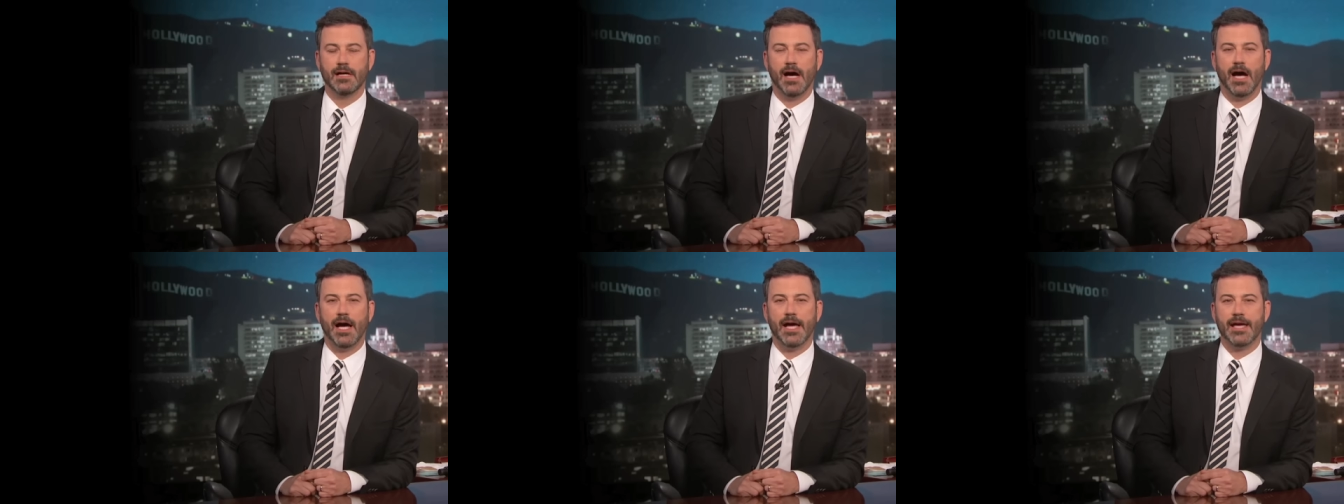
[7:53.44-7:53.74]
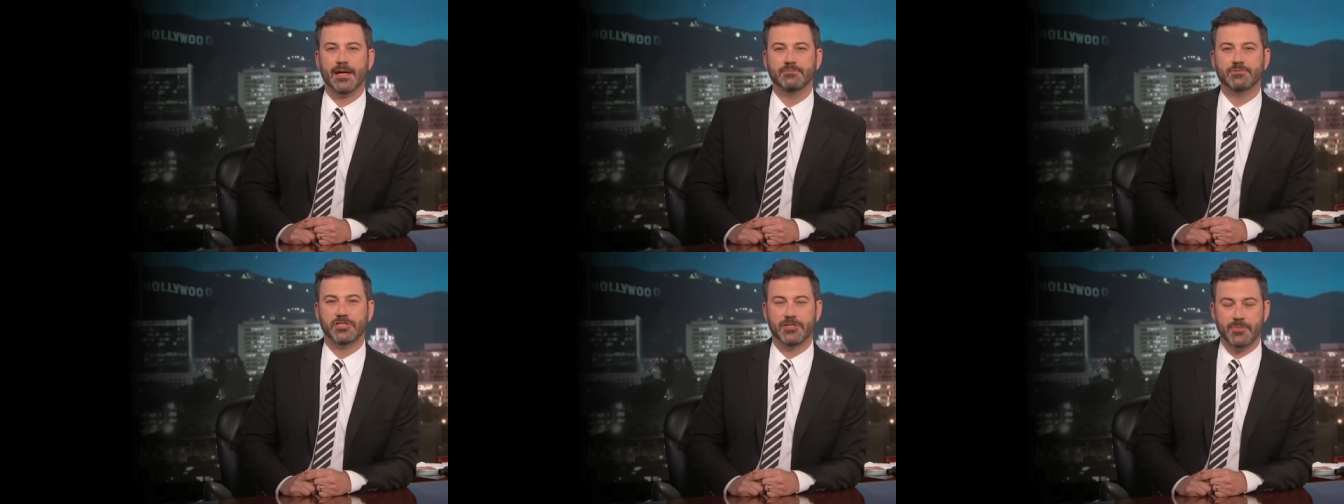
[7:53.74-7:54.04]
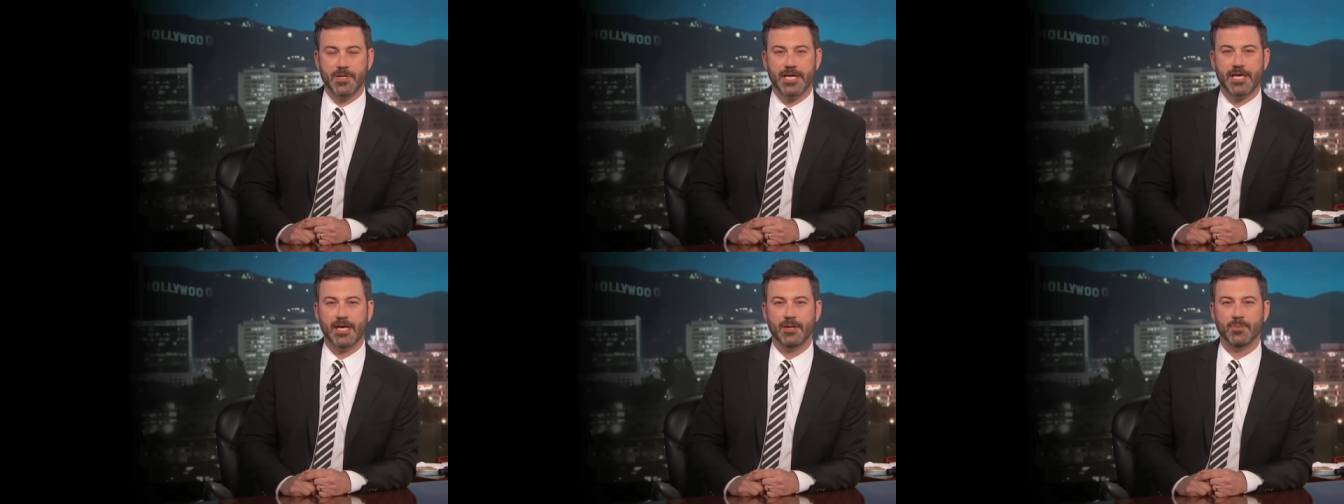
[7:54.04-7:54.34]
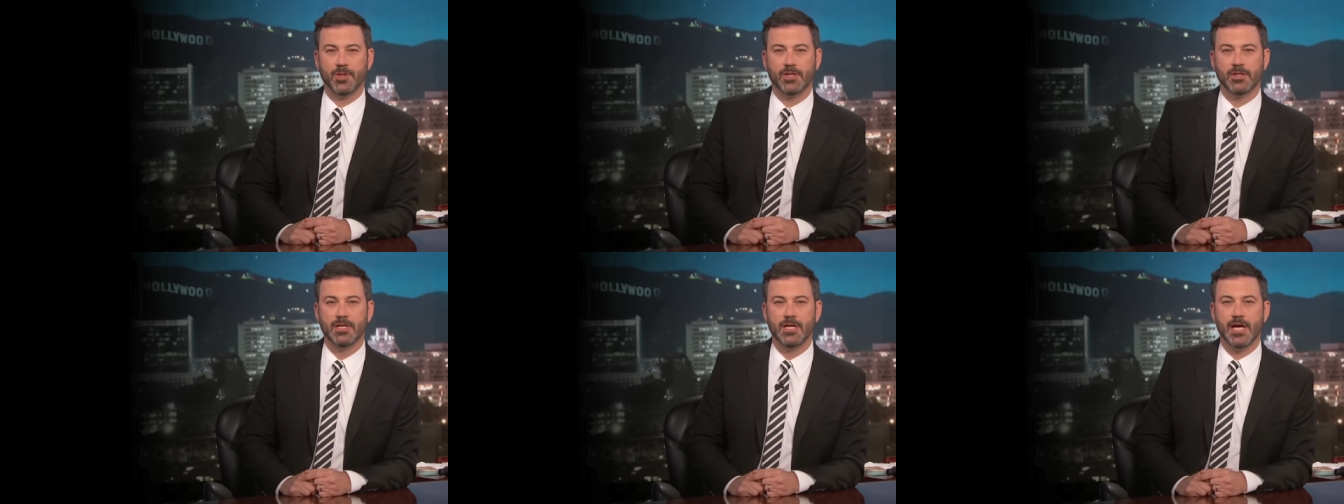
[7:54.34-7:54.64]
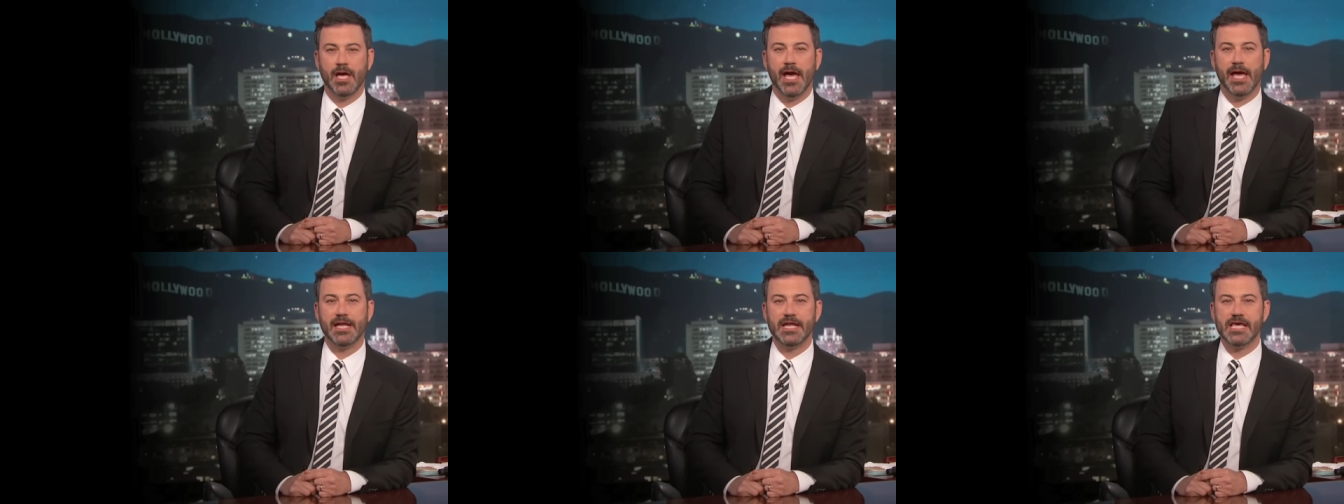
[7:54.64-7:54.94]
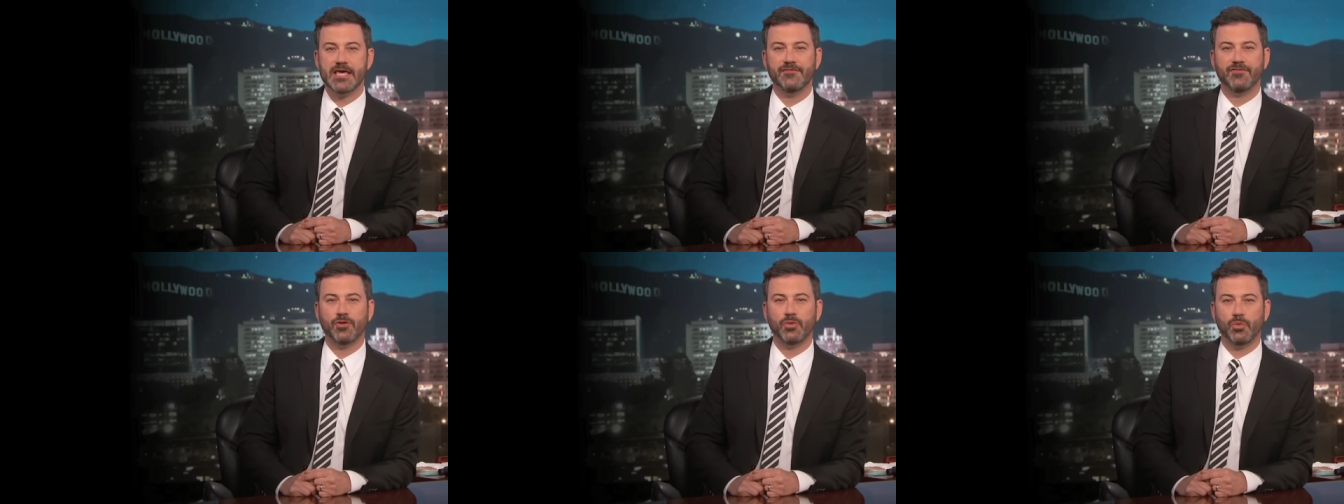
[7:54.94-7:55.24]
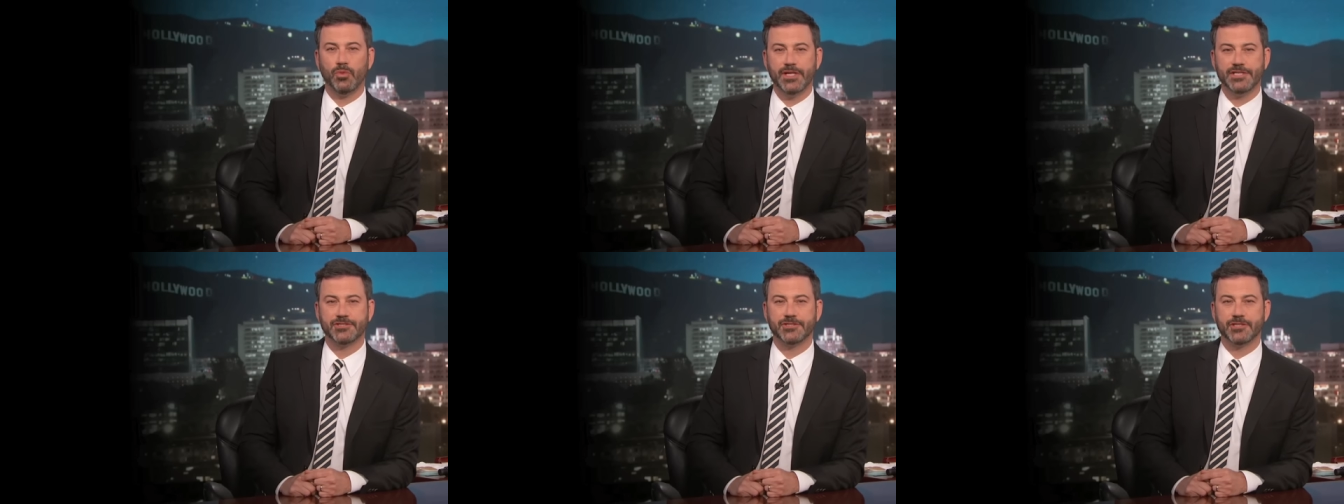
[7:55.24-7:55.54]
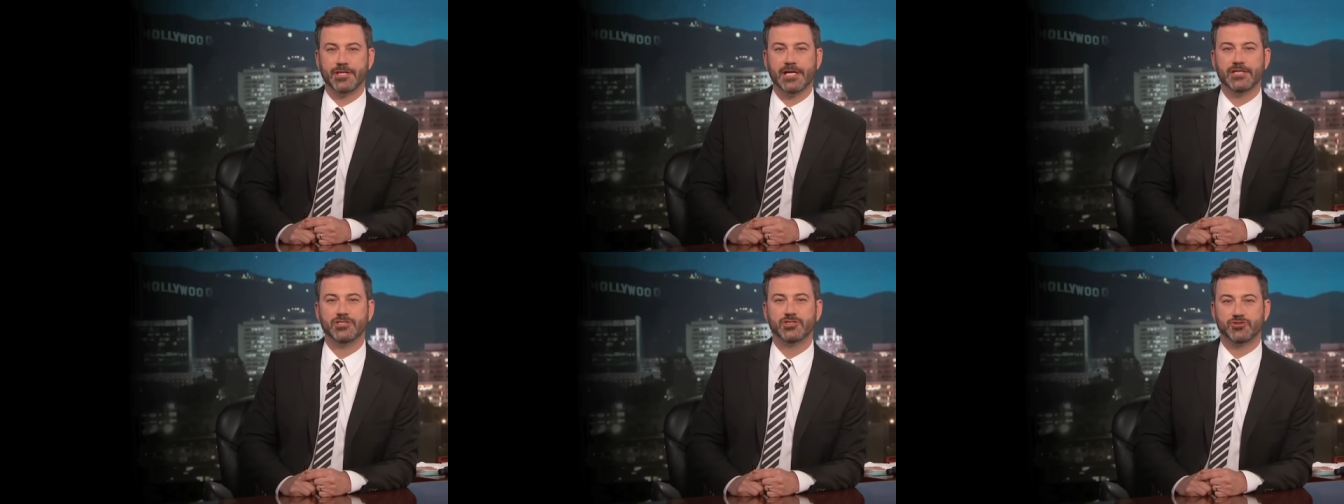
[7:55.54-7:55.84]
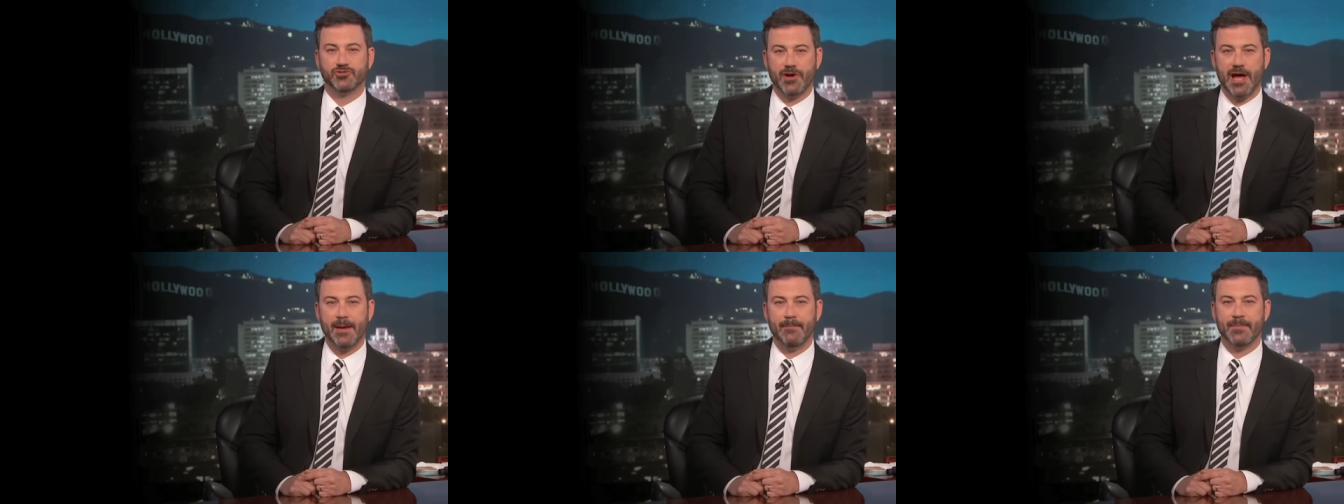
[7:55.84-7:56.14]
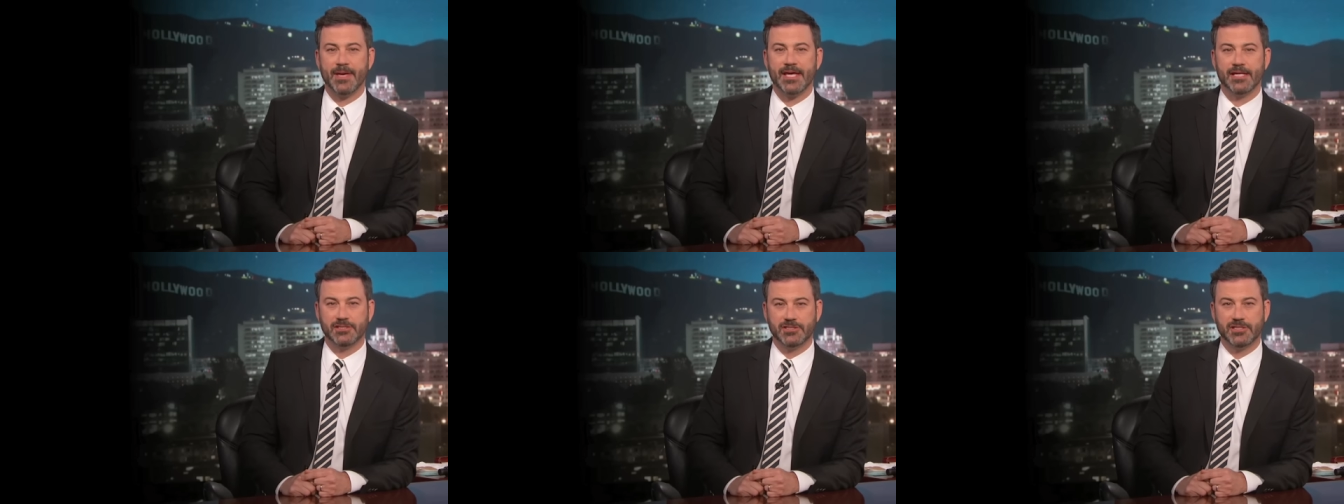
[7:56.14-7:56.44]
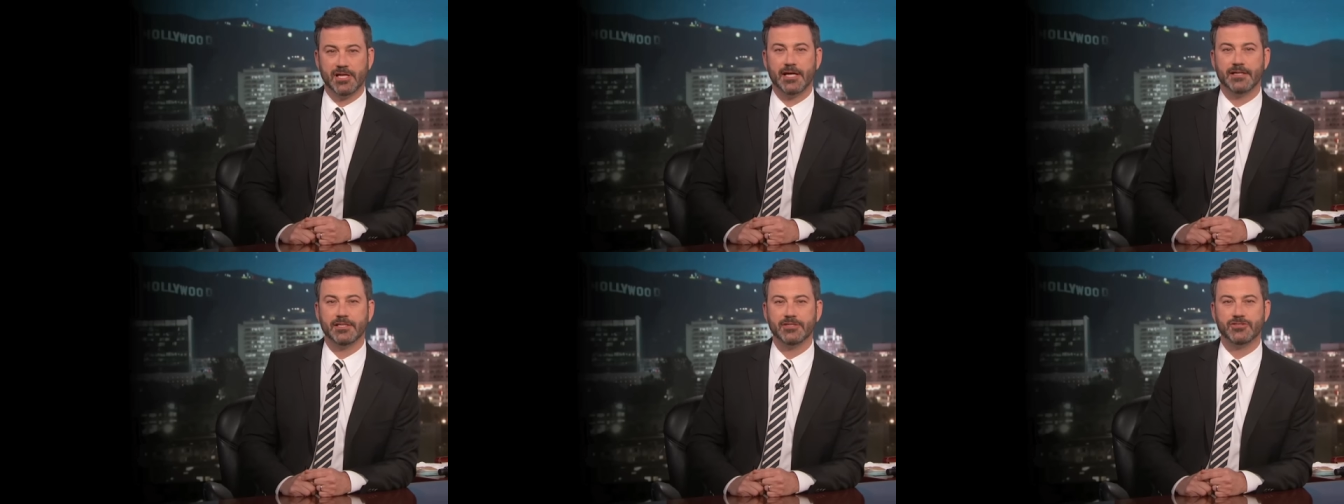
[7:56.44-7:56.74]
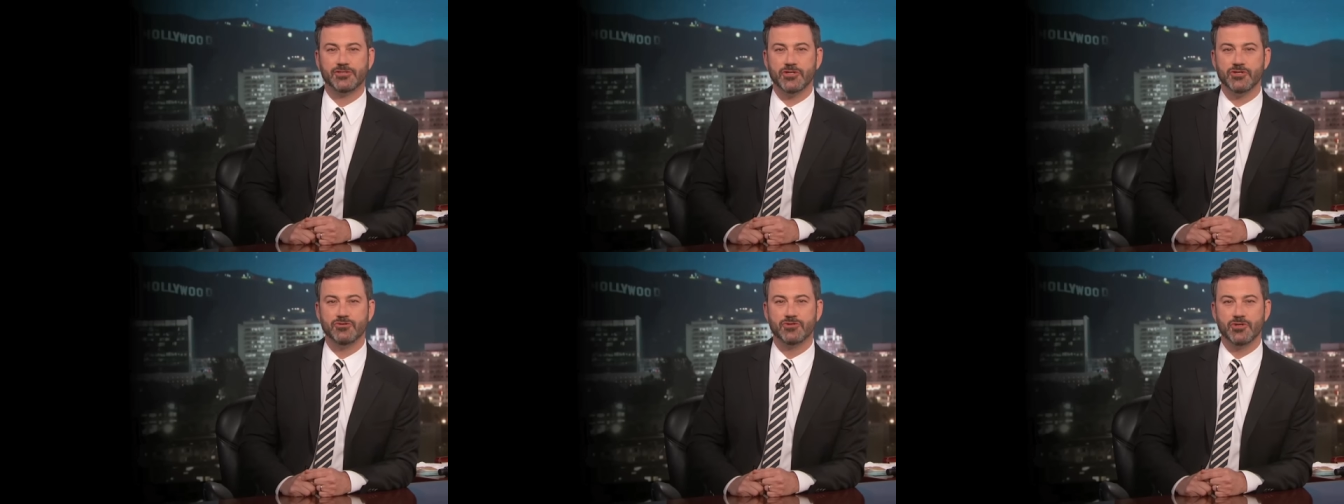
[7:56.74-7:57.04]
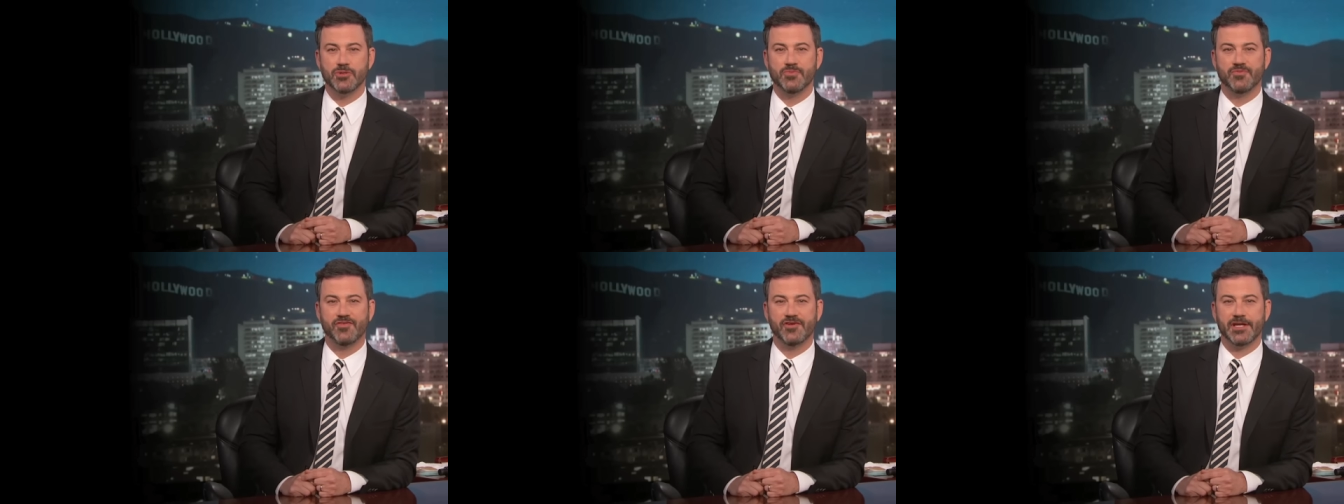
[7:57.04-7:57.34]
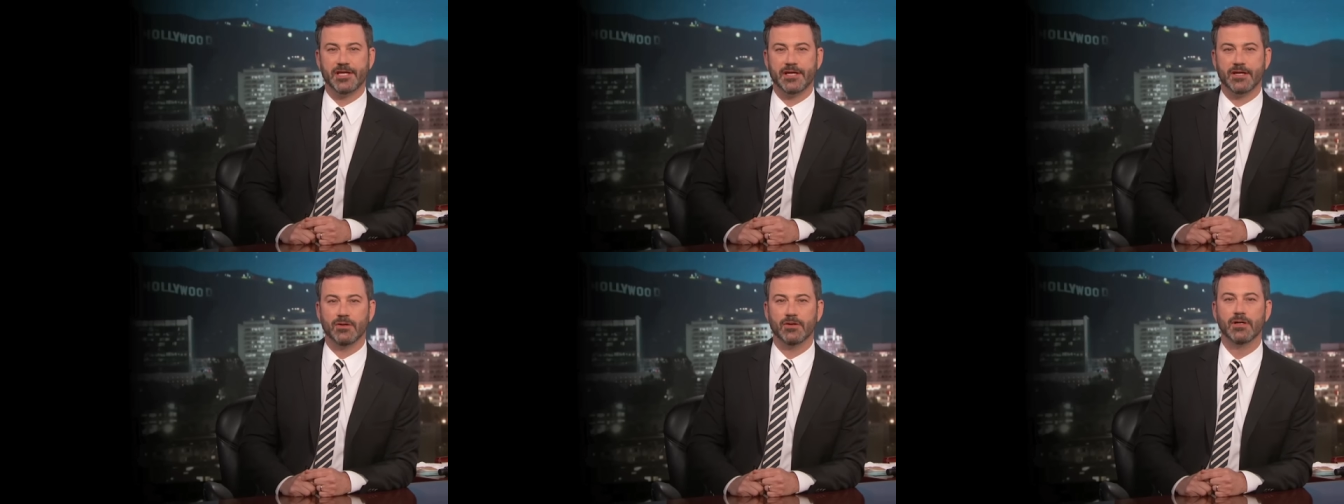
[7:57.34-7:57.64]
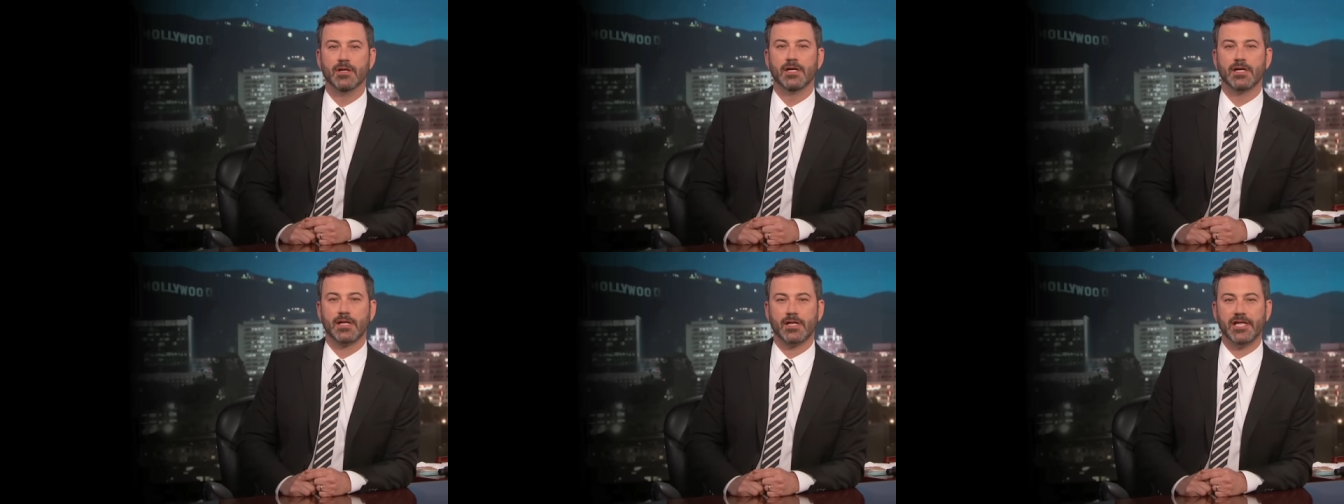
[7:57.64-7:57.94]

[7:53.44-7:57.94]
Hi, I'm Jimmy Kimmel. An evil wizard has trapped me inside this YouTube video.